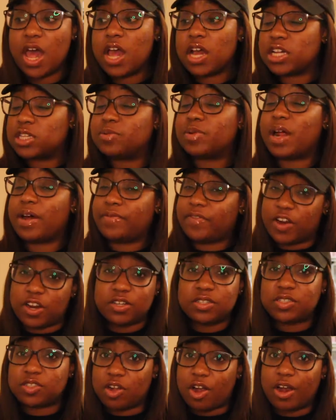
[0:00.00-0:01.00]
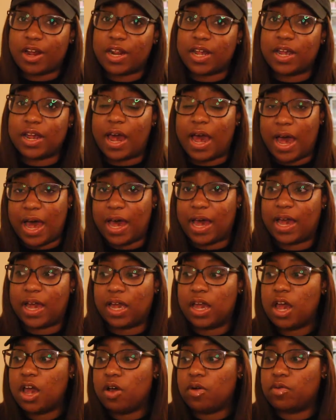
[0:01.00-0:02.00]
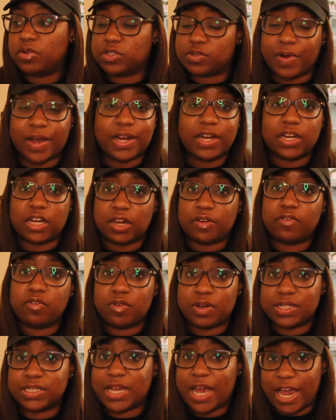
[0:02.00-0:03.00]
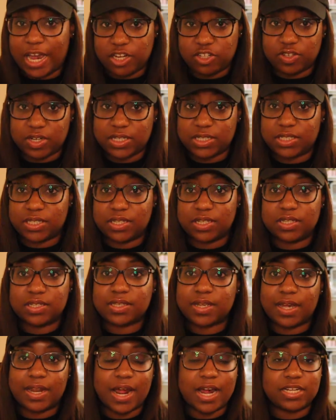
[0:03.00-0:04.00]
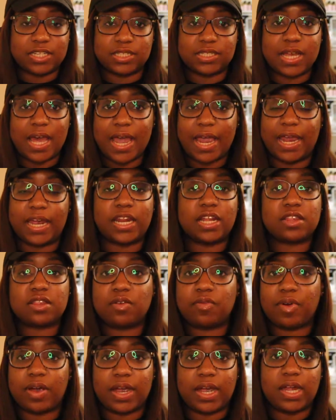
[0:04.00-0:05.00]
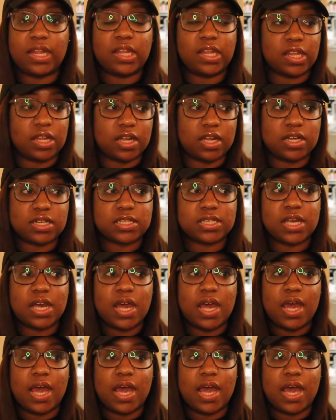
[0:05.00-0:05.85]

Because when I first started, I was writing everyone's addresses and I just hated the way it looked.